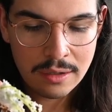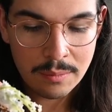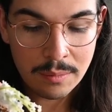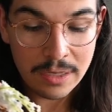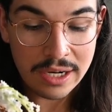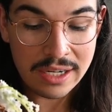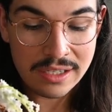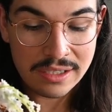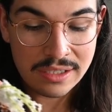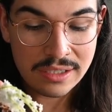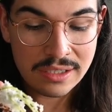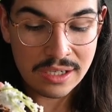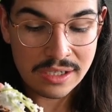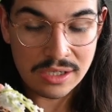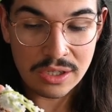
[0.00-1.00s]
but it
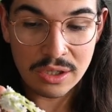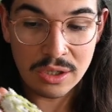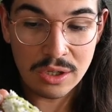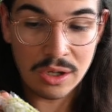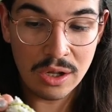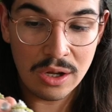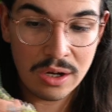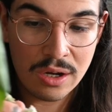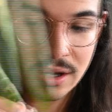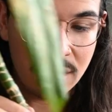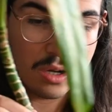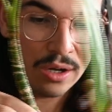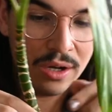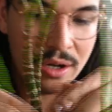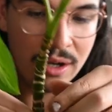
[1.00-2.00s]
doesn't look
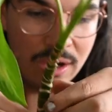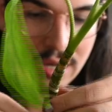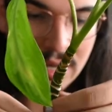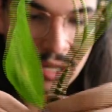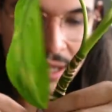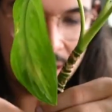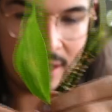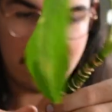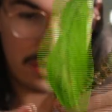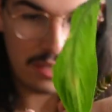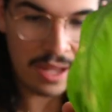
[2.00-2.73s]
good.